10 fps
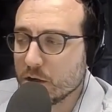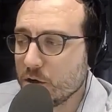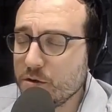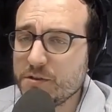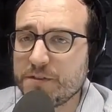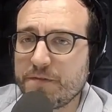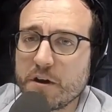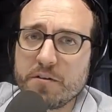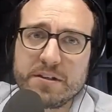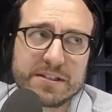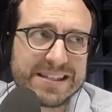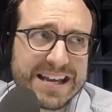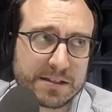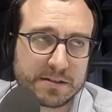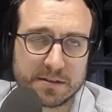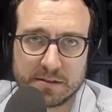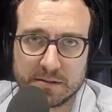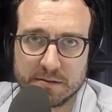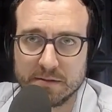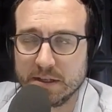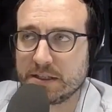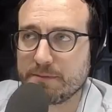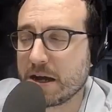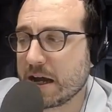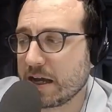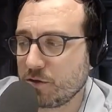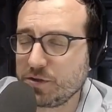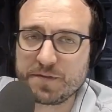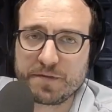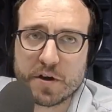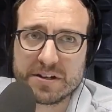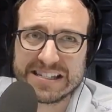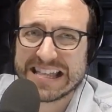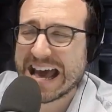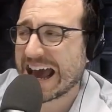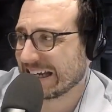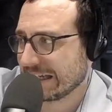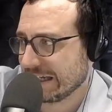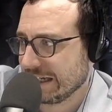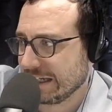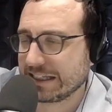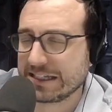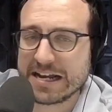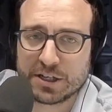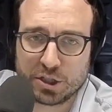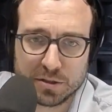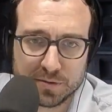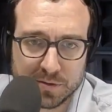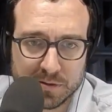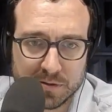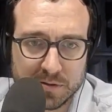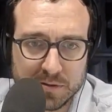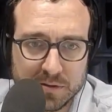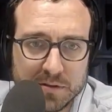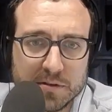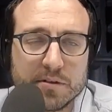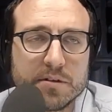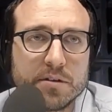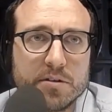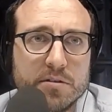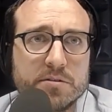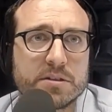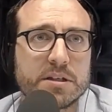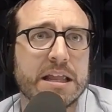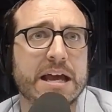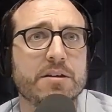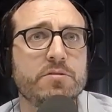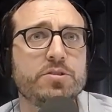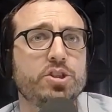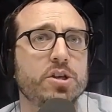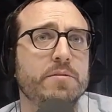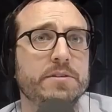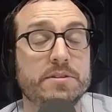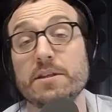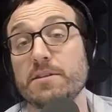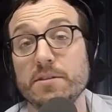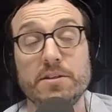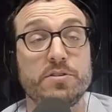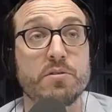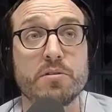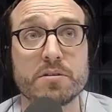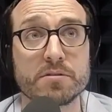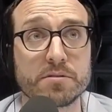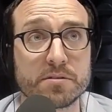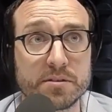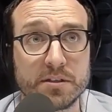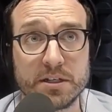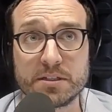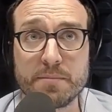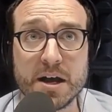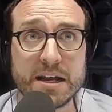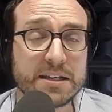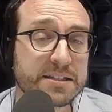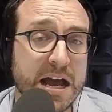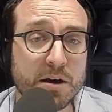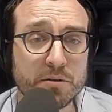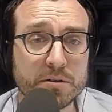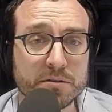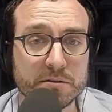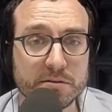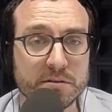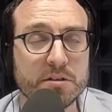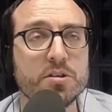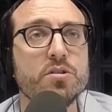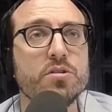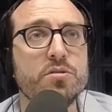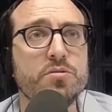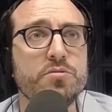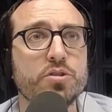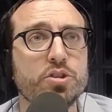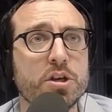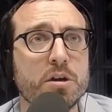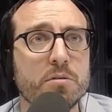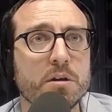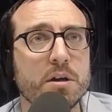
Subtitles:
Whose phone is this? It's mine. Whose phone is that? It's Nacho's. Whose show is this? It's yours. It's mine. It's ours. Whose show?